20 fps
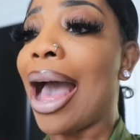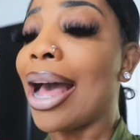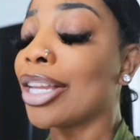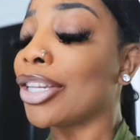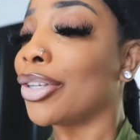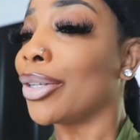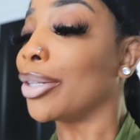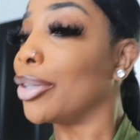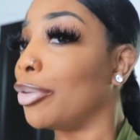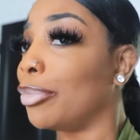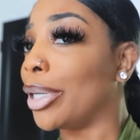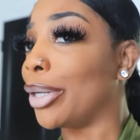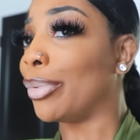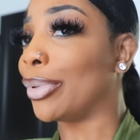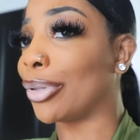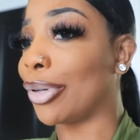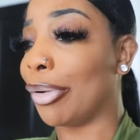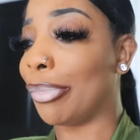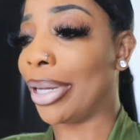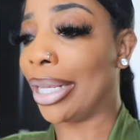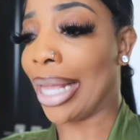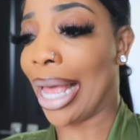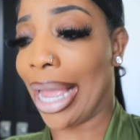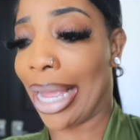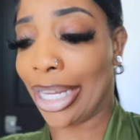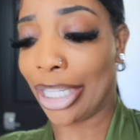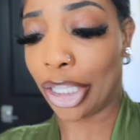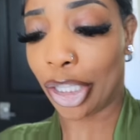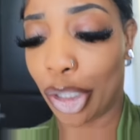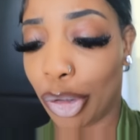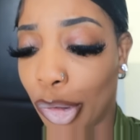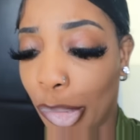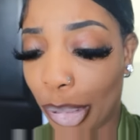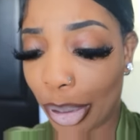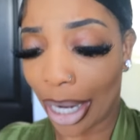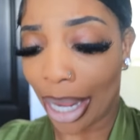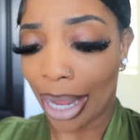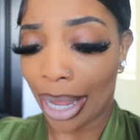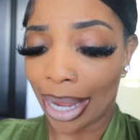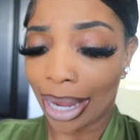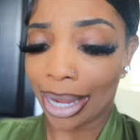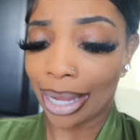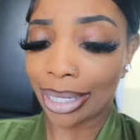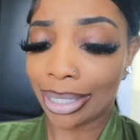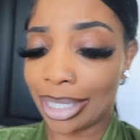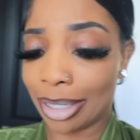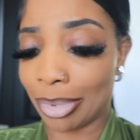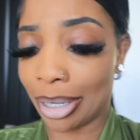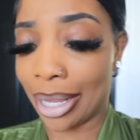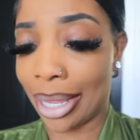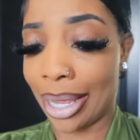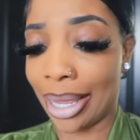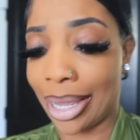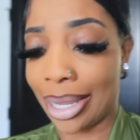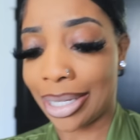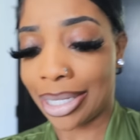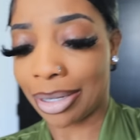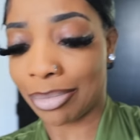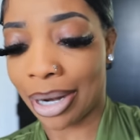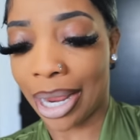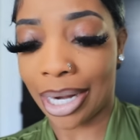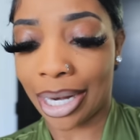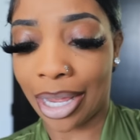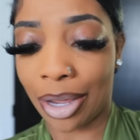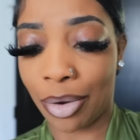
I assumed it was gonna be like AAA, AA, something like